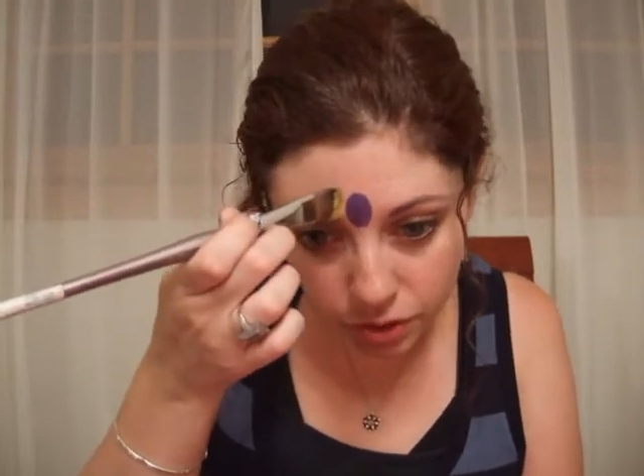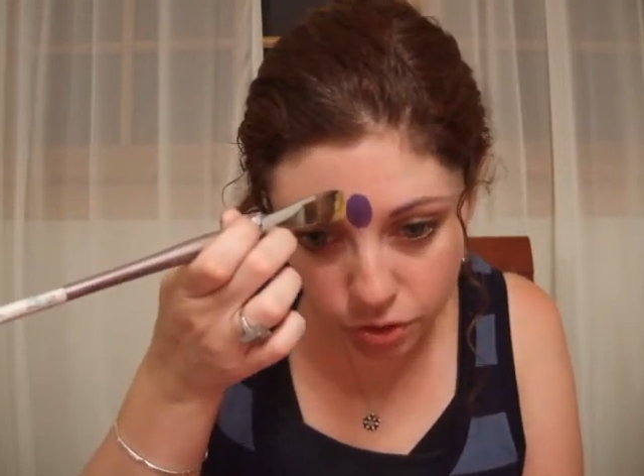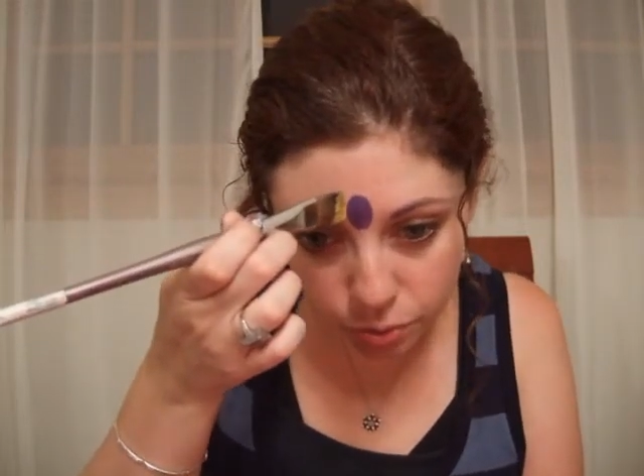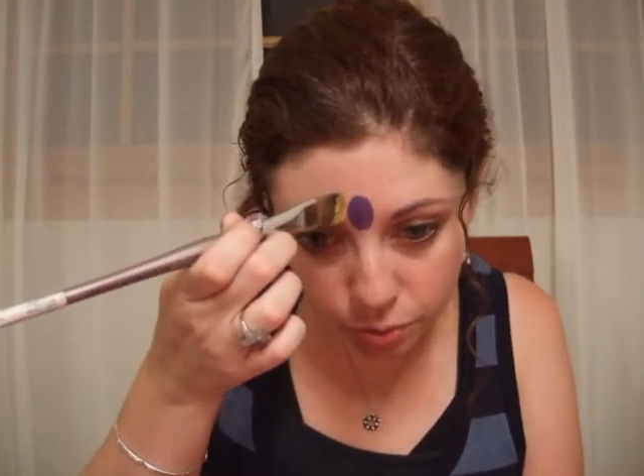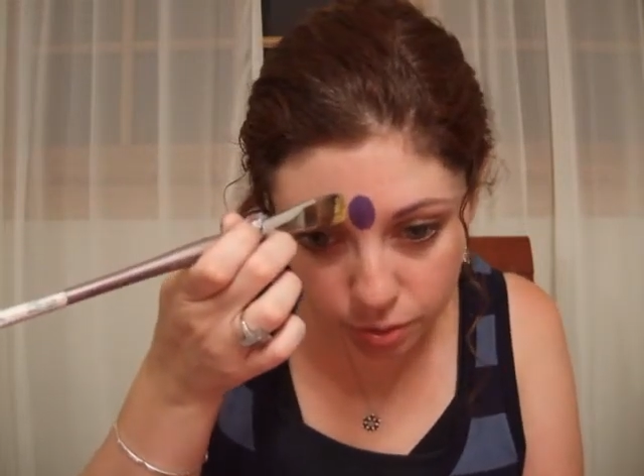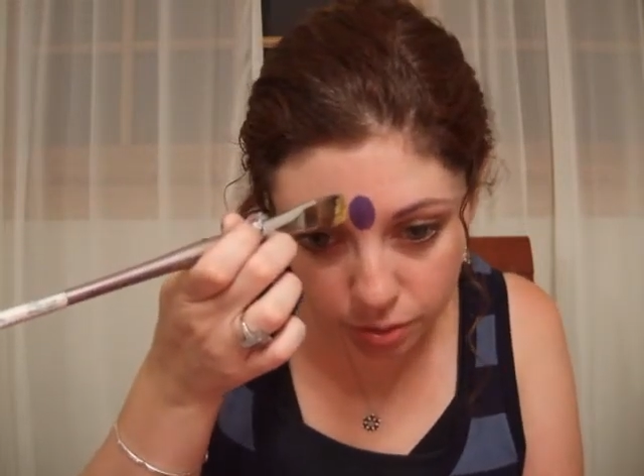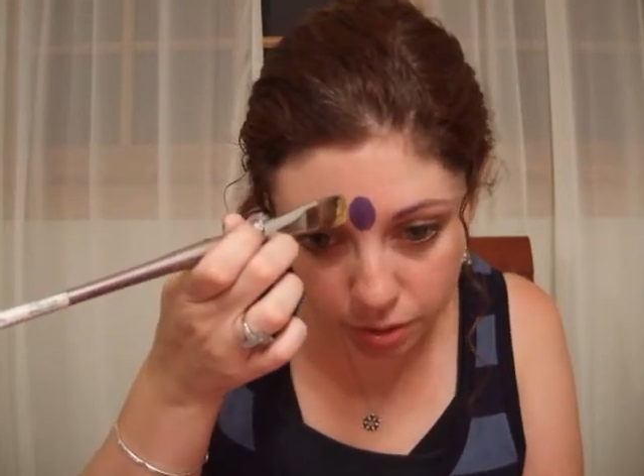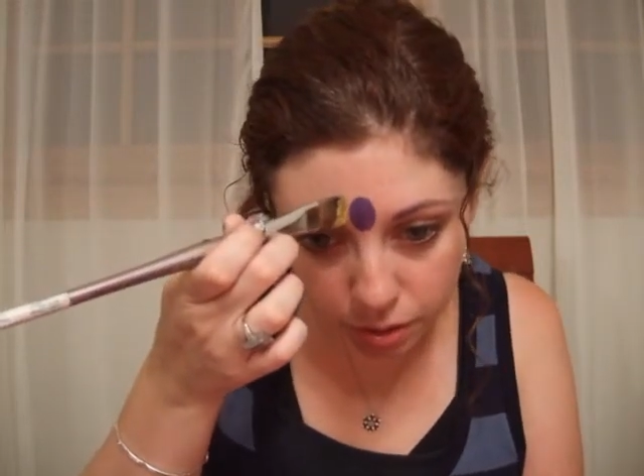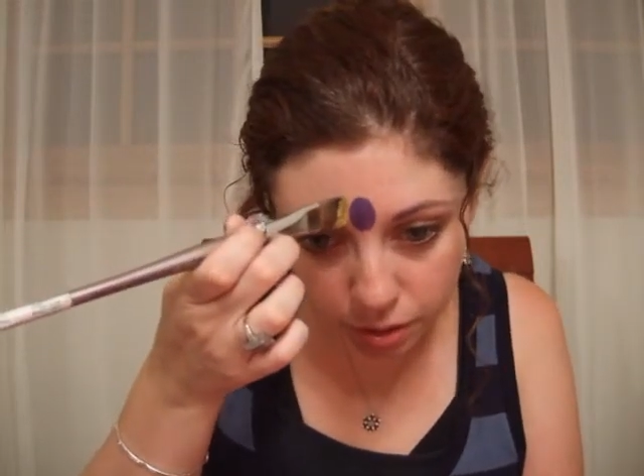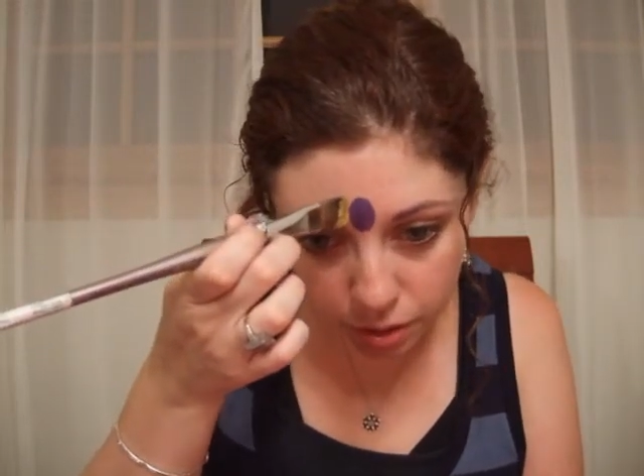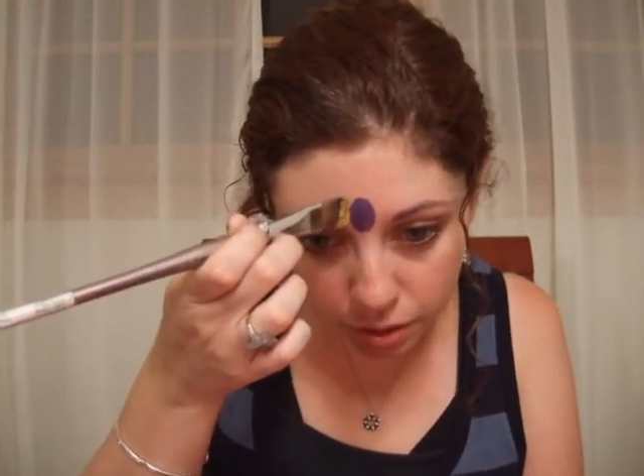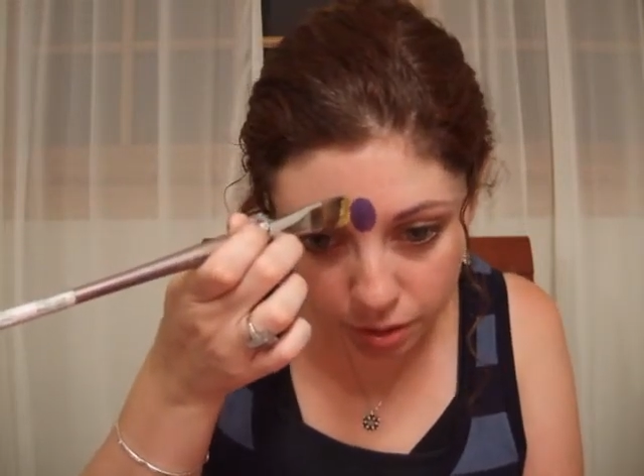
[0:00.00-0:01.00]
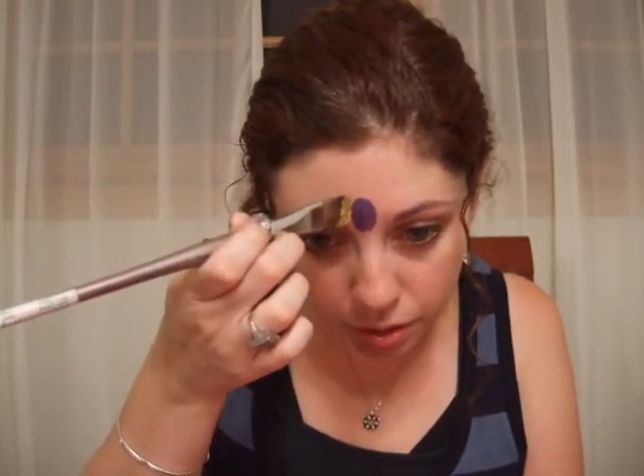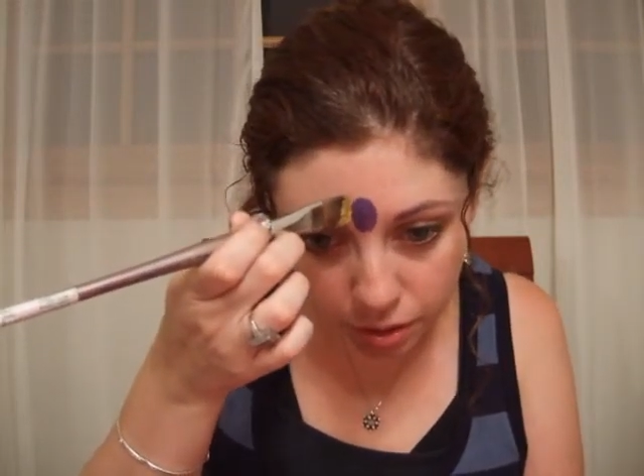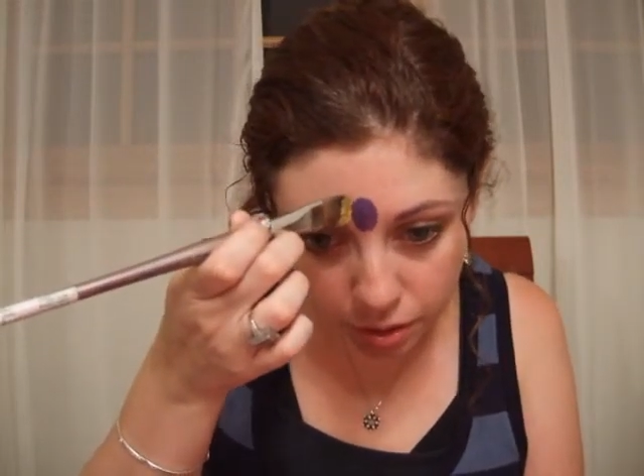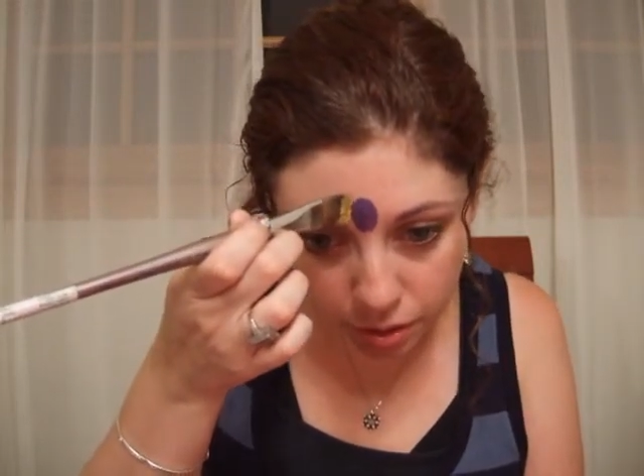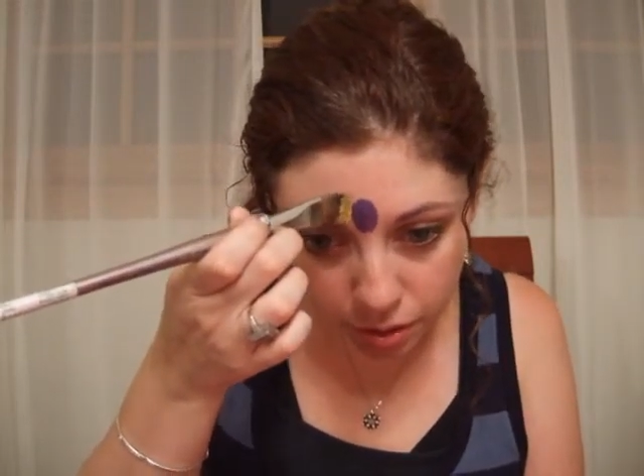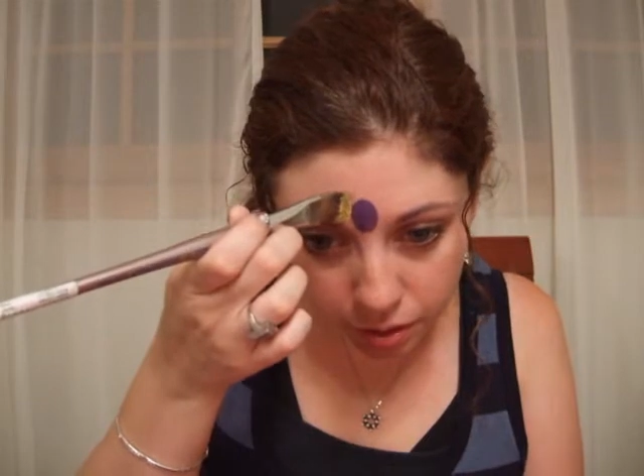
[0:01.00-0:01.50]
jewel,
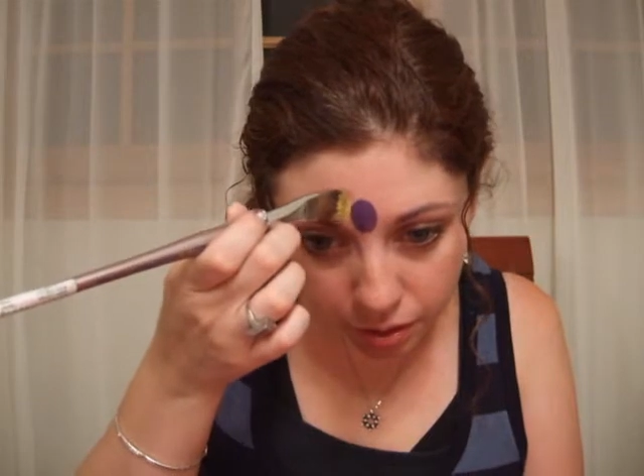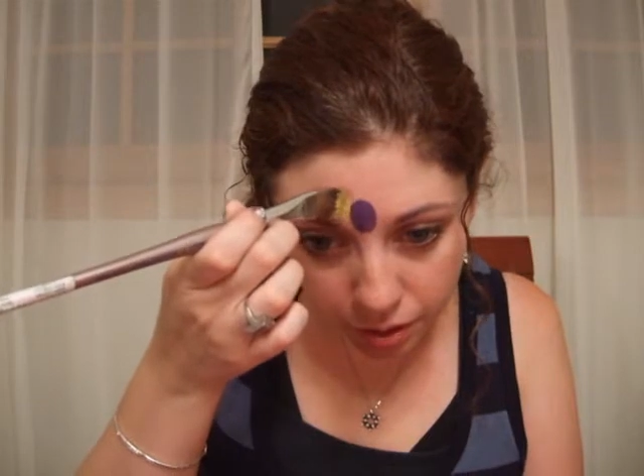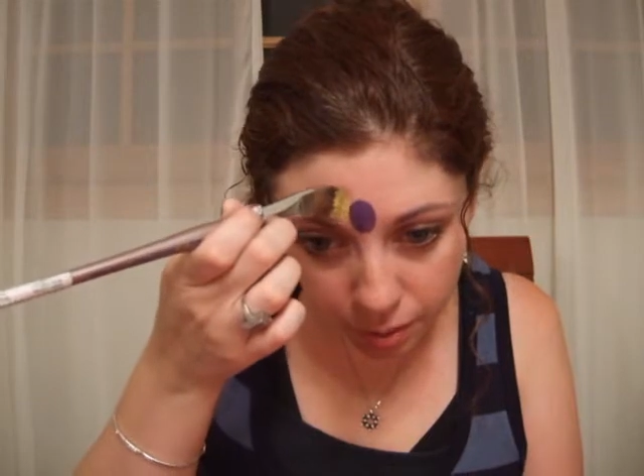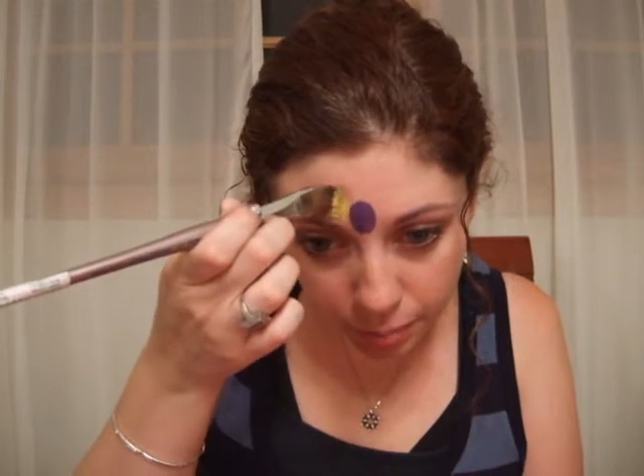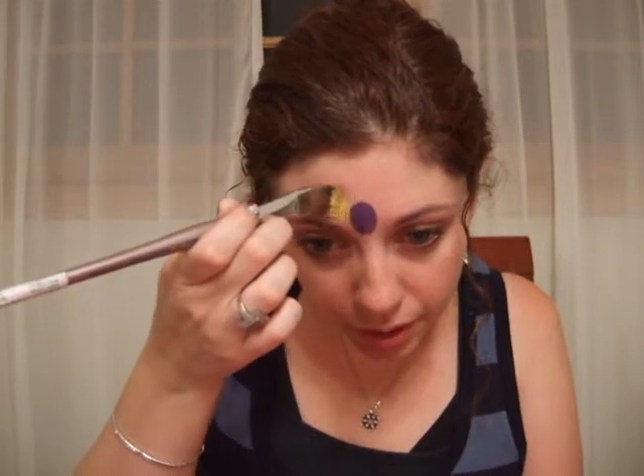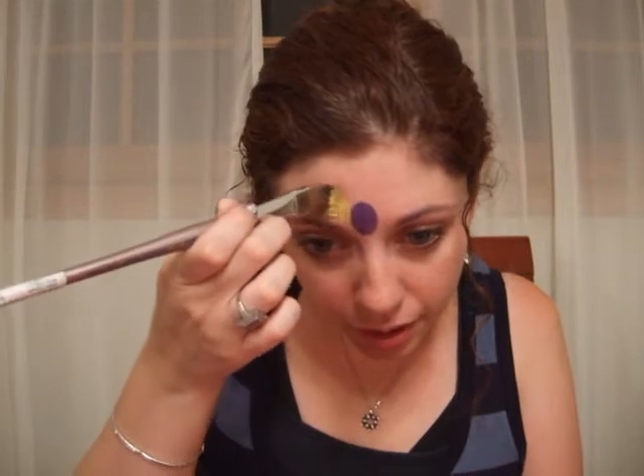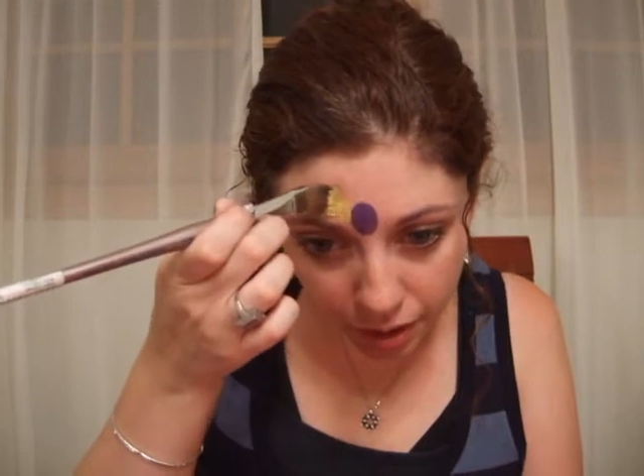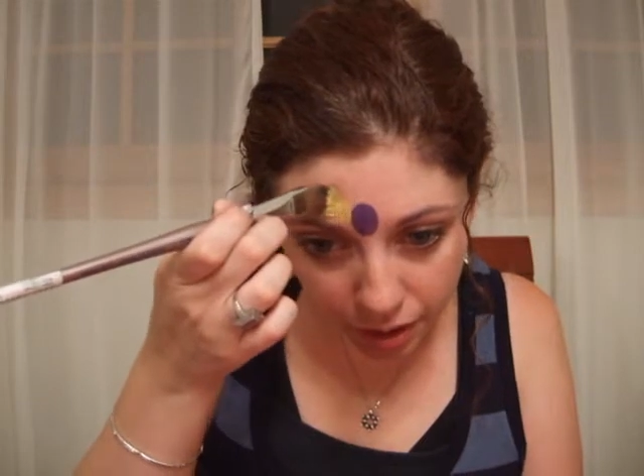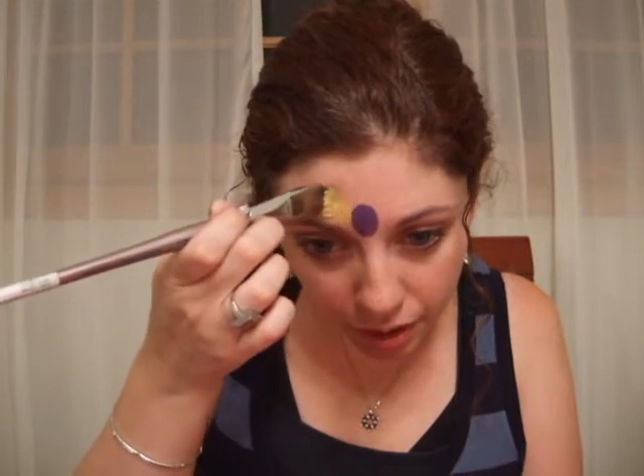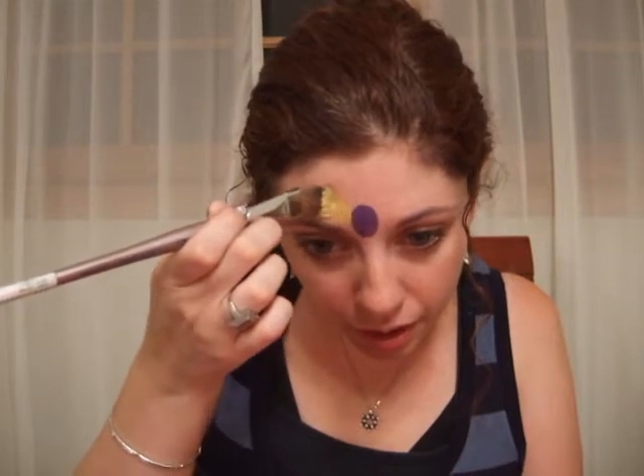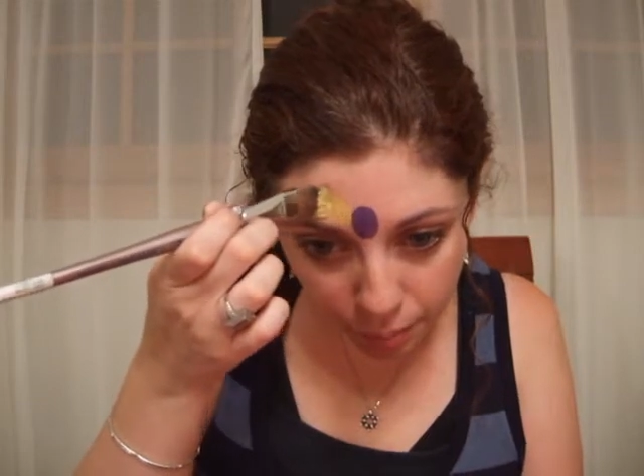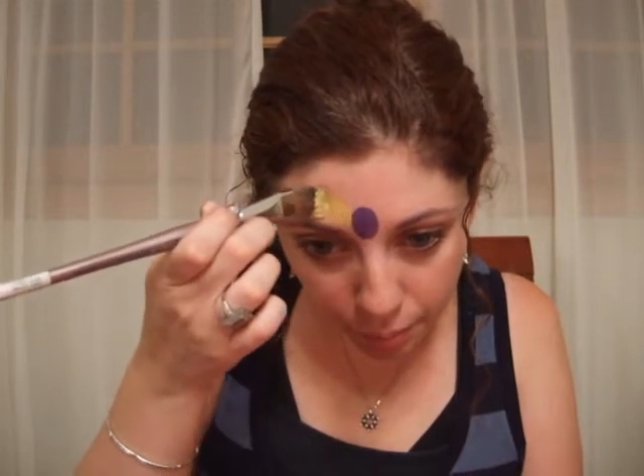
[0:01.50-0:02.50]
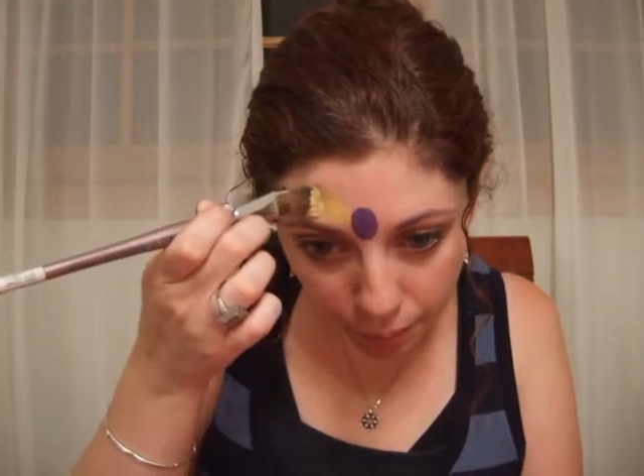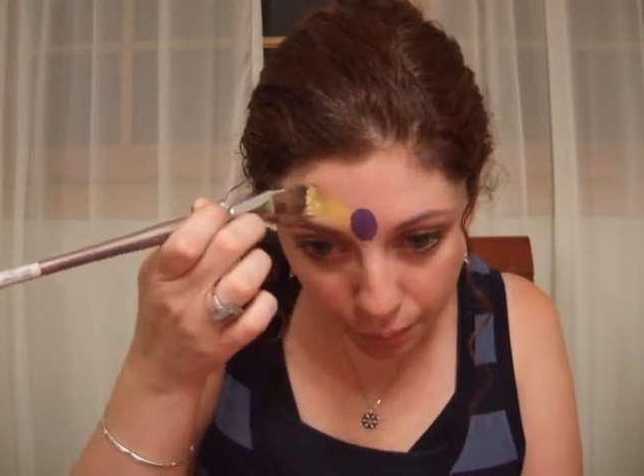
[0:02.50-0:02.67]
coming up